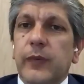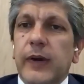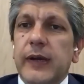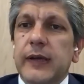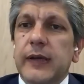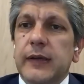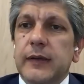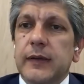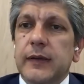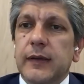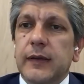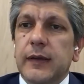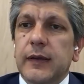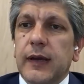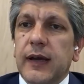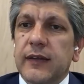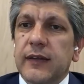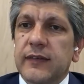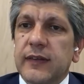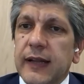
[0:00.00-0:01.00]
way,
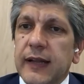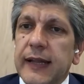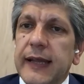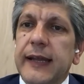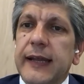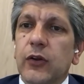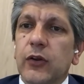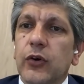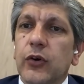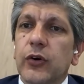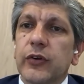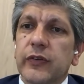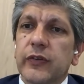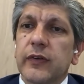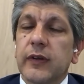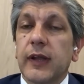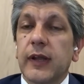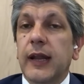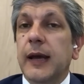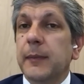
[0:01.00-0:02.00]
as a landlord,
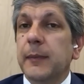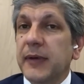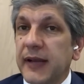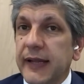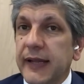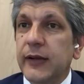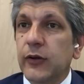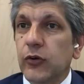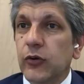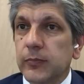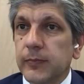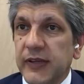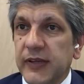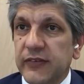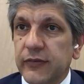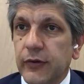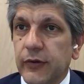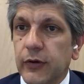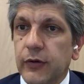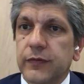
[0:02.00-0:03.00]
and I'm a landlord
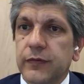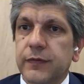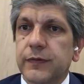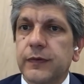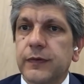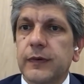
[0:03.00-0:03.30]
myself,